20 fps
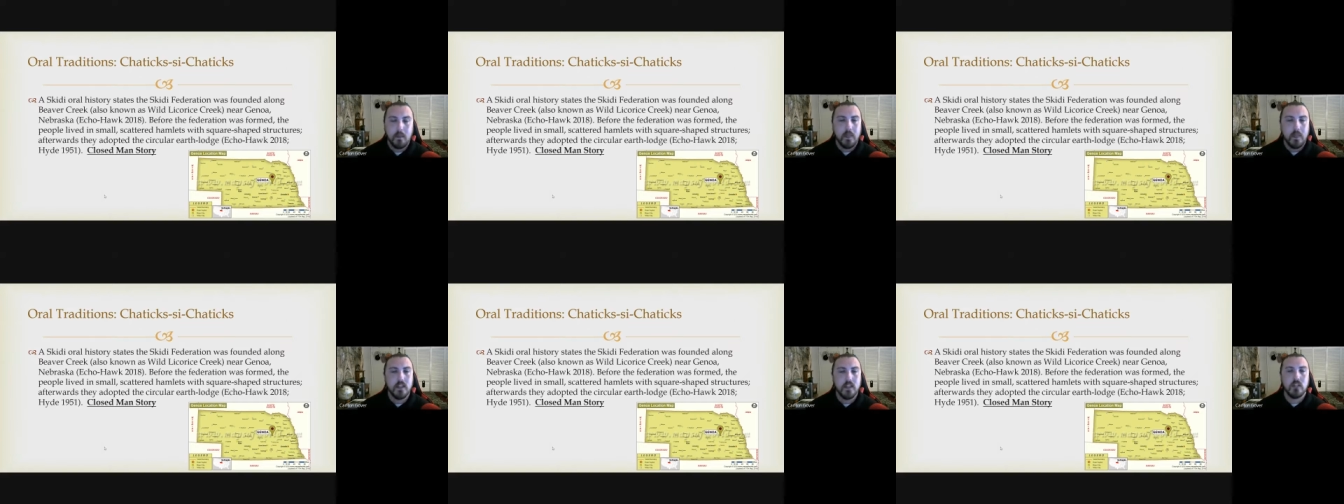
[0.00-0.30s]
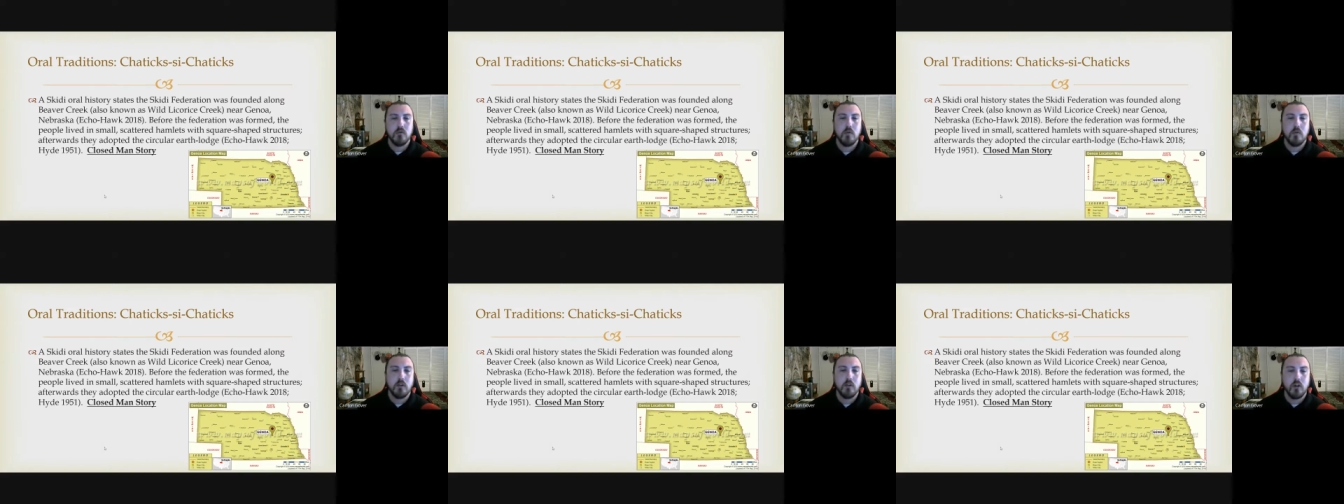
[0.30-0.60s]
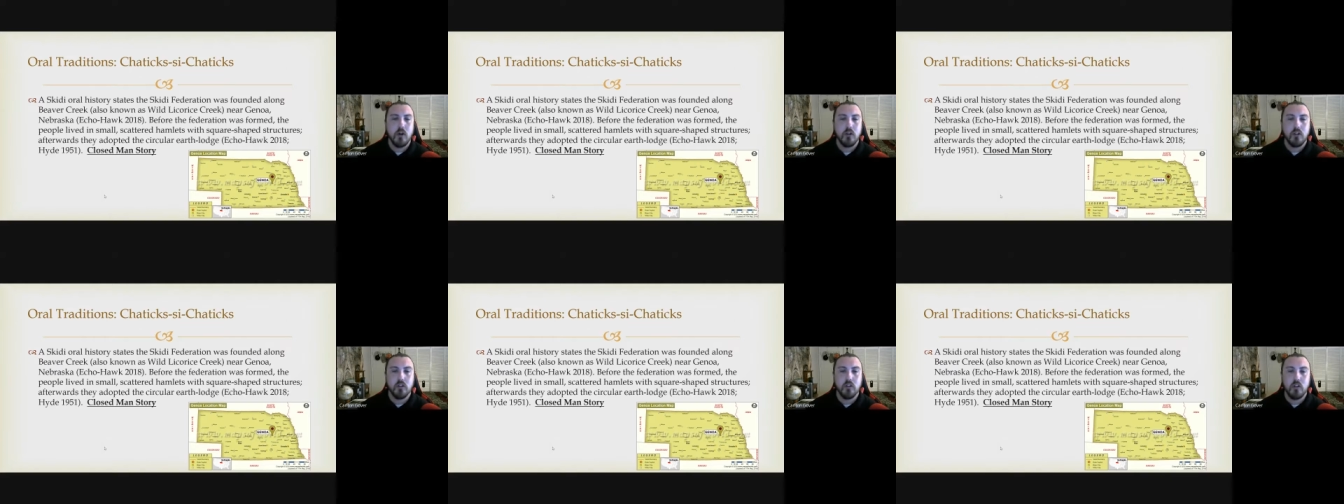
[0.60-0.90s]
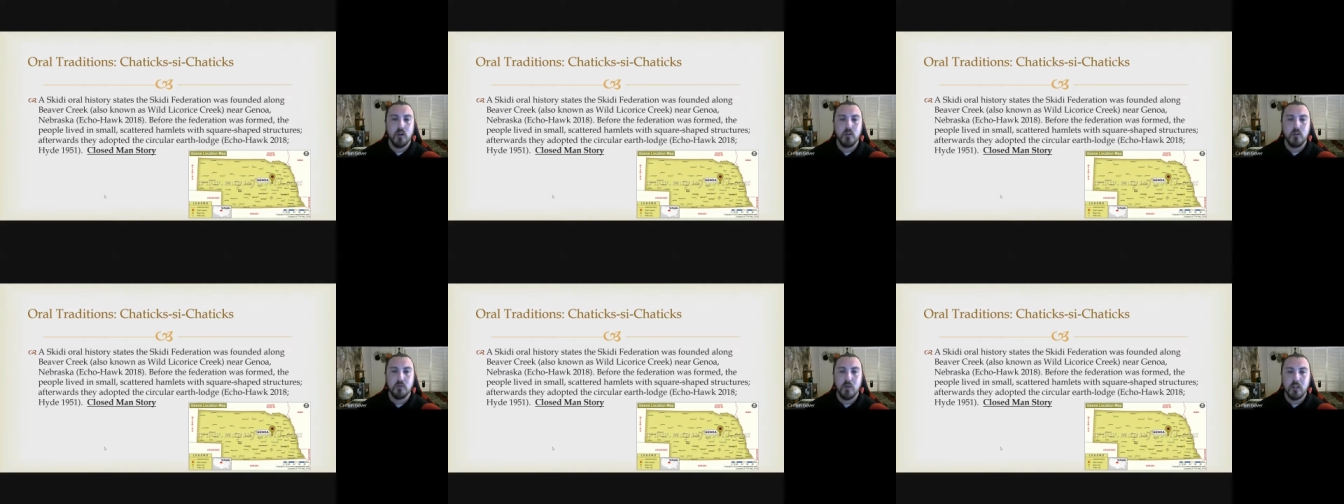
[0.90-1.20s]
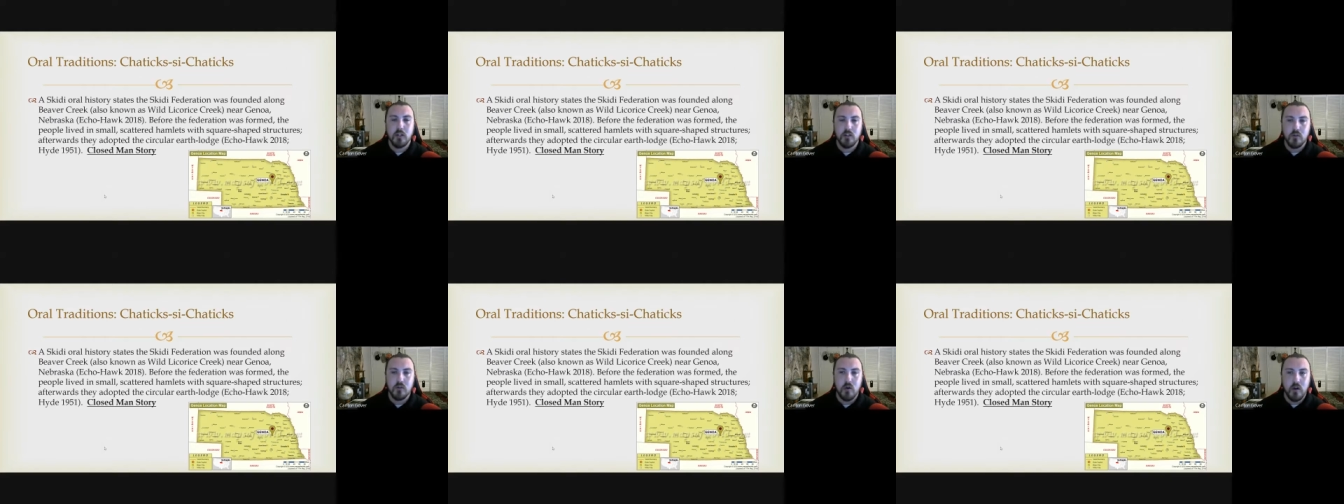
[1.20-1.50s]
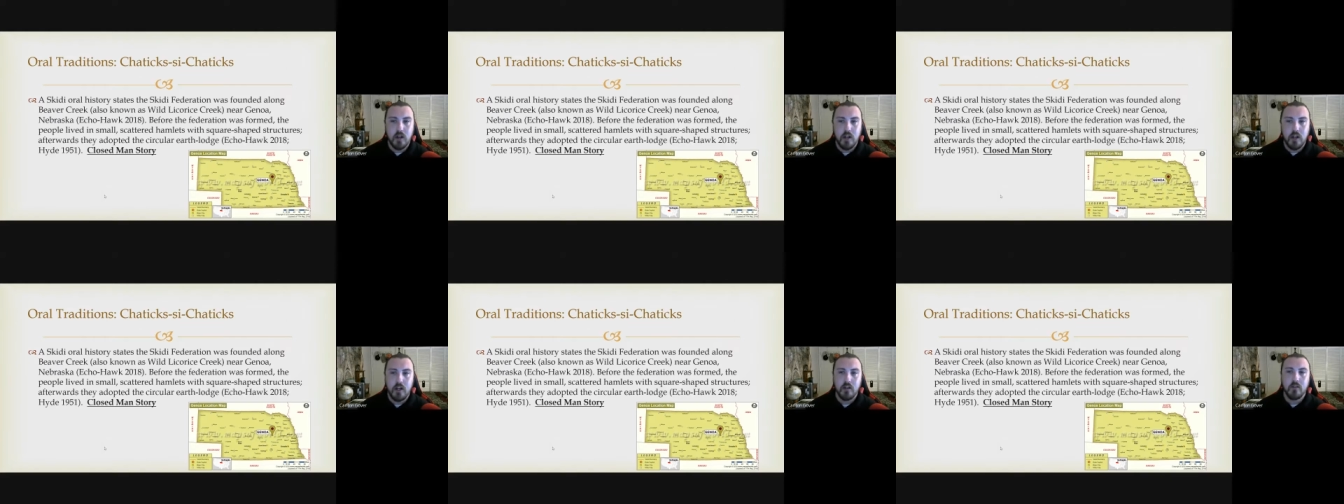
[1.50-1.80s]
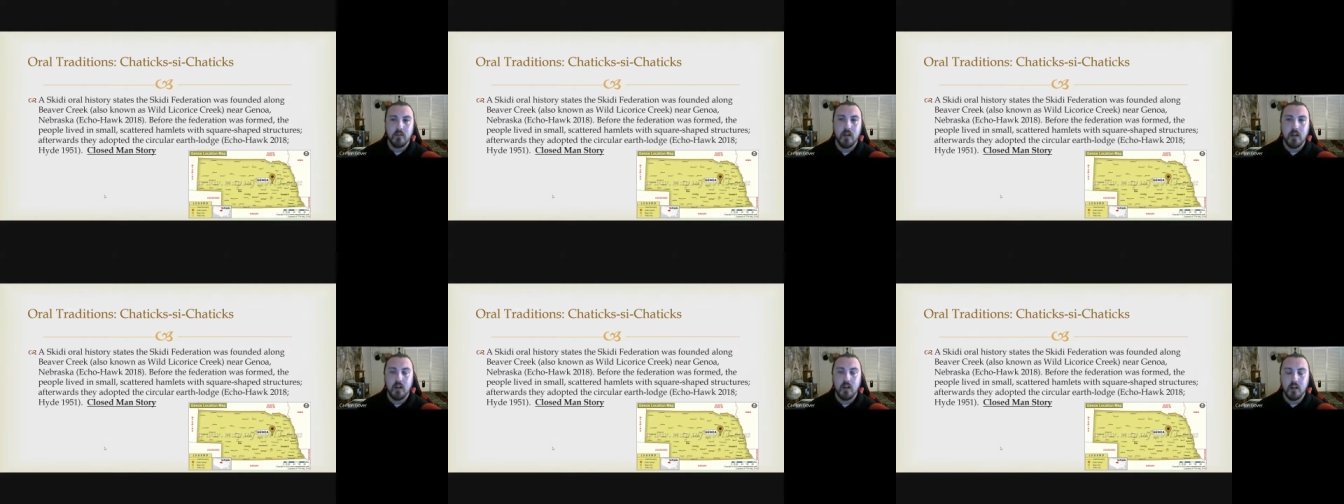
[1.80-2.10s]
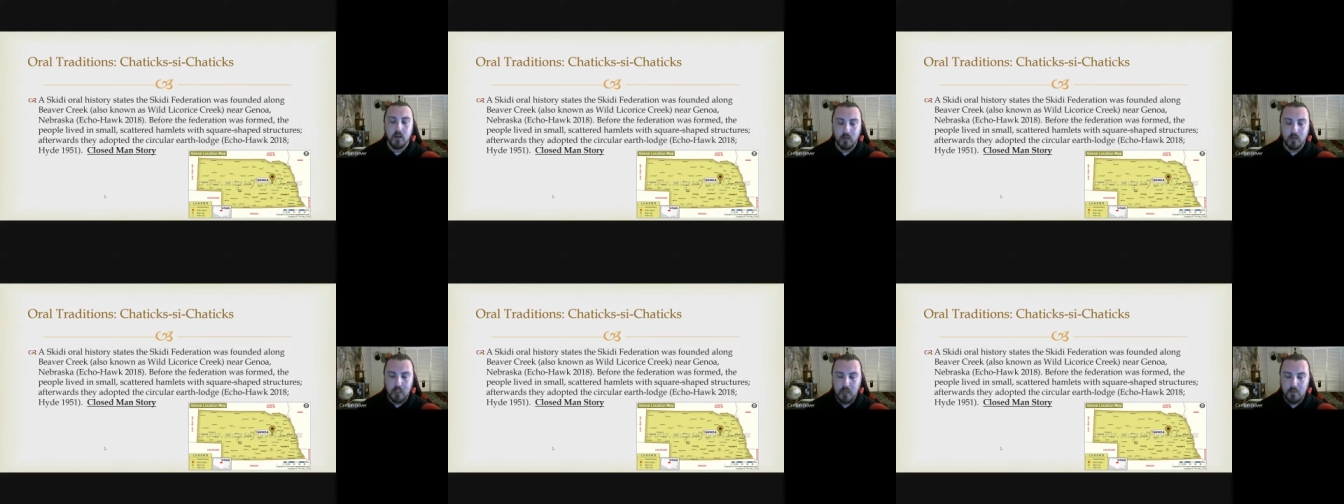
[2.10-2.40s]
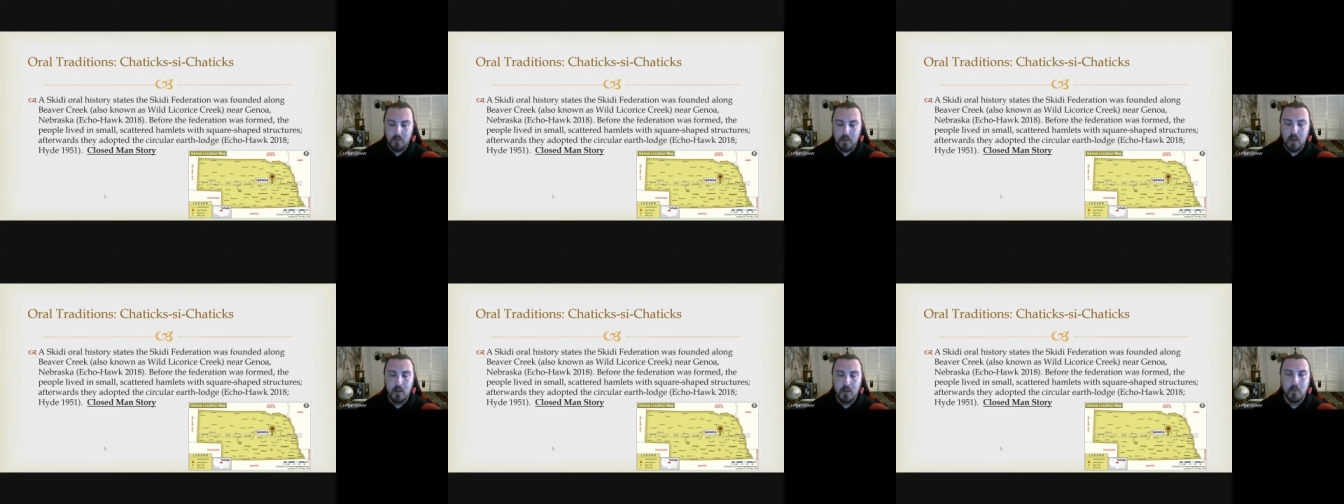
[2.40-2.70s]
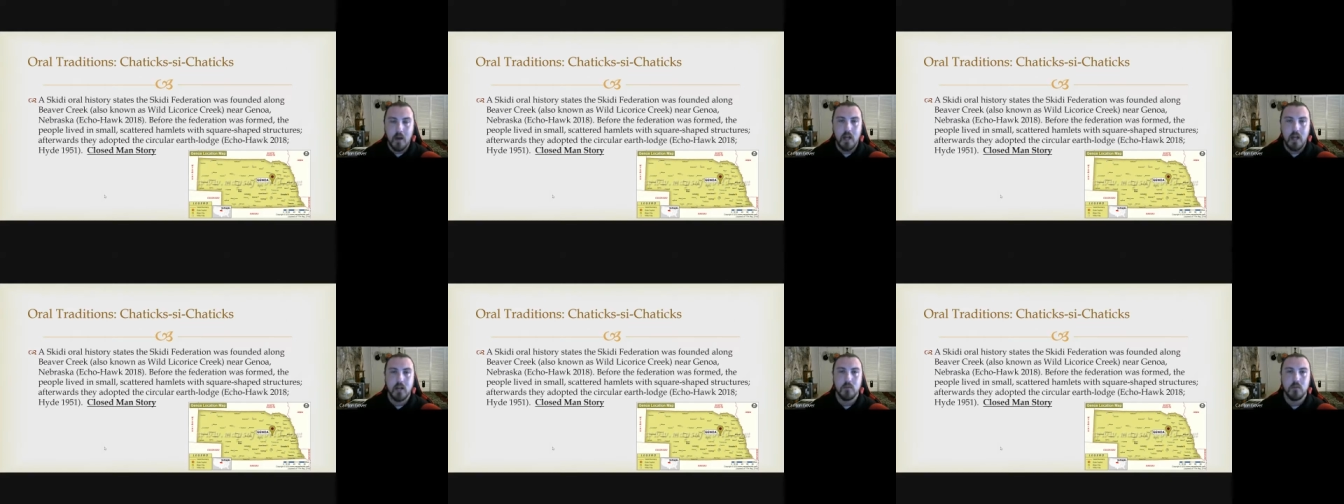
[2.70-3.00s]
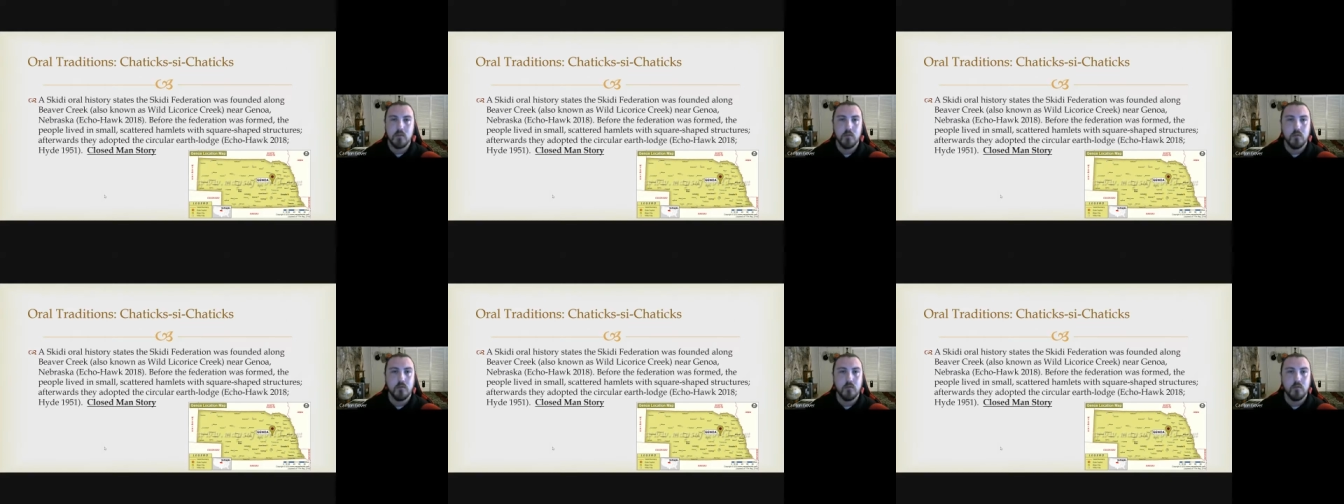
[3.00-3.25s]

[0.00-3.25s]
This is what we call the closed man story. And, and, you know, keep that in mind as we move